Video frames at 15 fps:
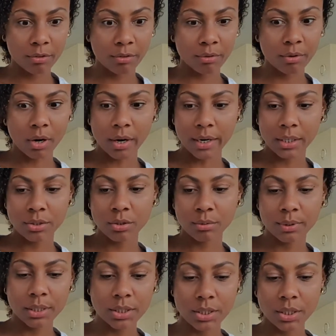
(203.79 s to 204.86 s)
through our
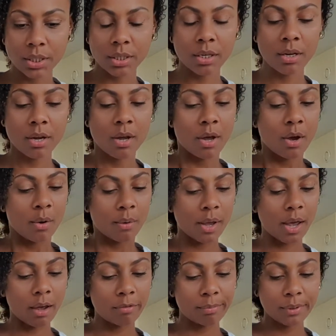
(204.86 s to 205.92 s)
intuition. We
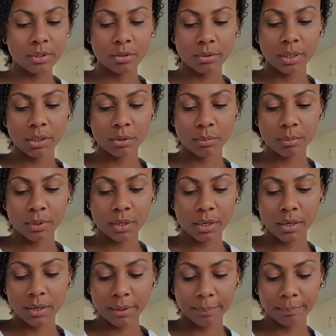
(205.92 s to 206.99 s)
have been doing the
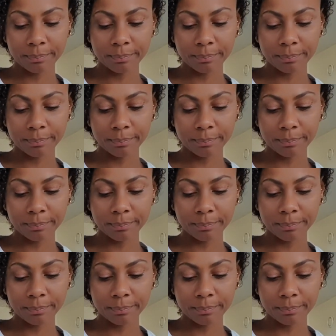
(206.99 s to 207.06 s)
work,